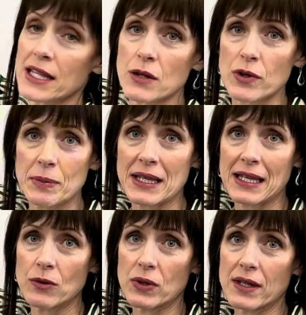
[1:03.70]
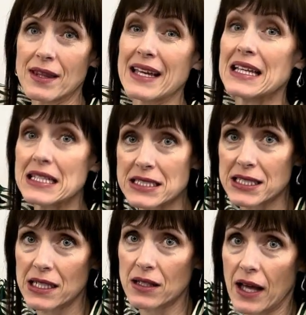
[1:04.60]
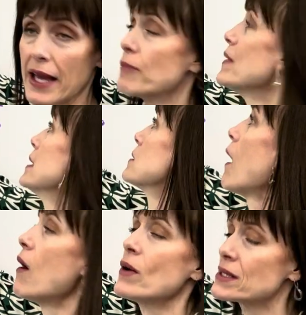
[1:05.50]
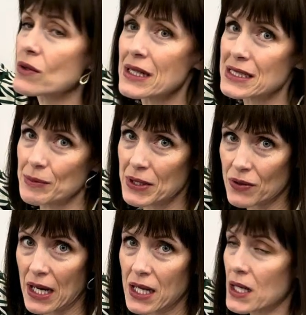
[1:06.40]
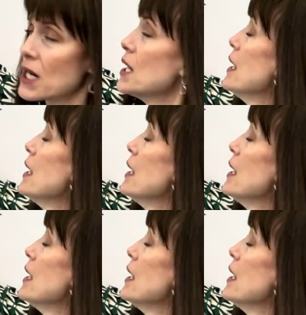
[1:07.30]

that we begin with, that incident light, is always going to be greater